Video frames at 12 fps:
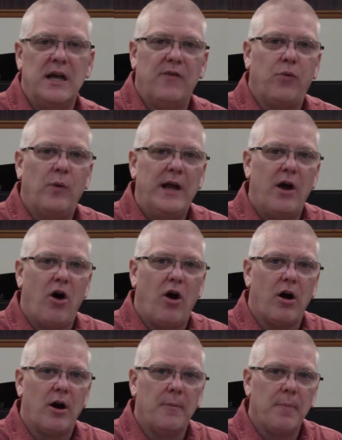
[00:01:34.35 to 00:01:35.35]
If
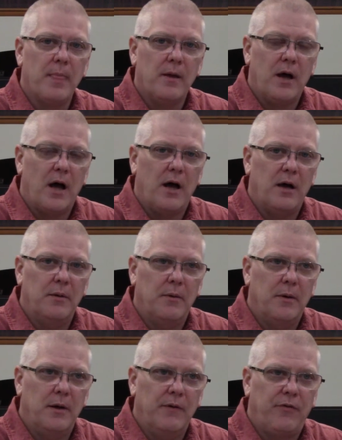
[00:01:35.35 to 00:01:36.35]

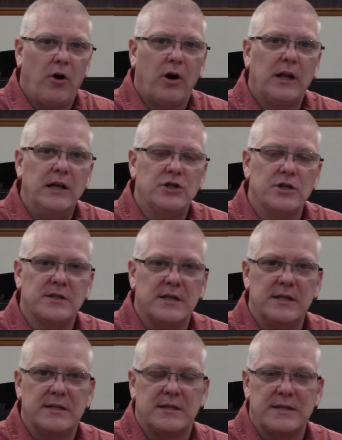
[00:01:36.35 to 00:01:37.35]
our allegiance
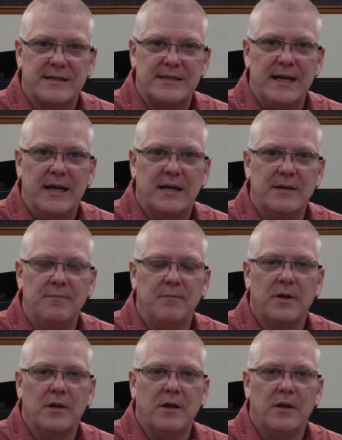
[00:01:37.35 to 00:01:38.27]
is to sin,